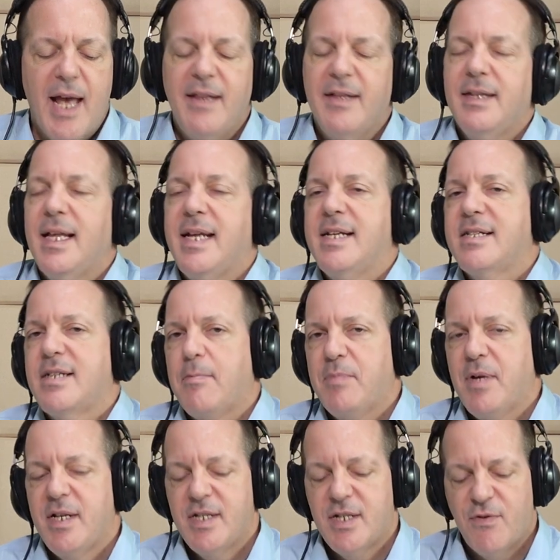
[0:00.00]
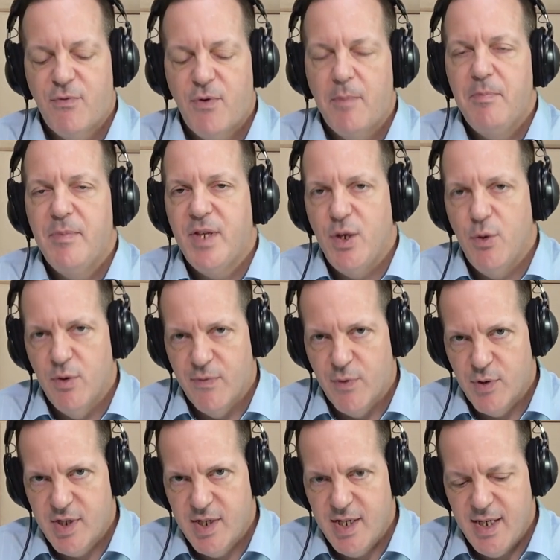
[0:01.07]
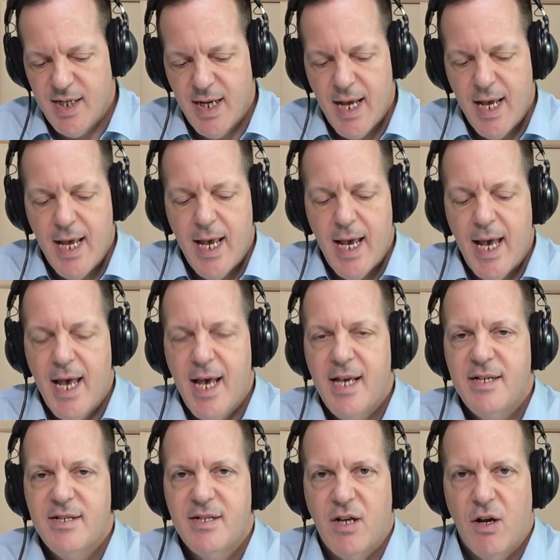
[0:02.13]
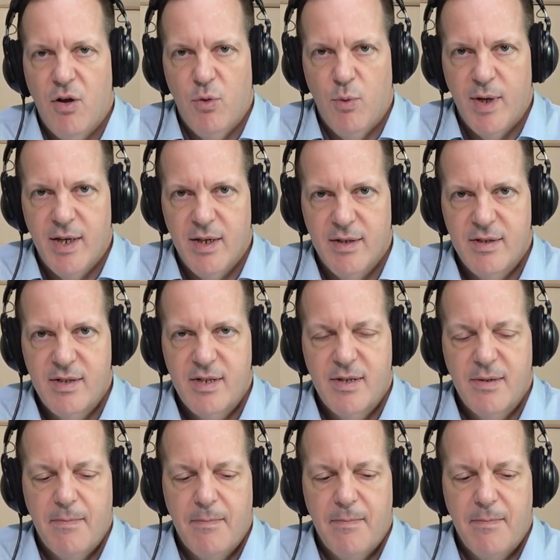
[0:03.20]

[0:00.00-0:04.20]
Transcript: and the latest updates from the university, as always.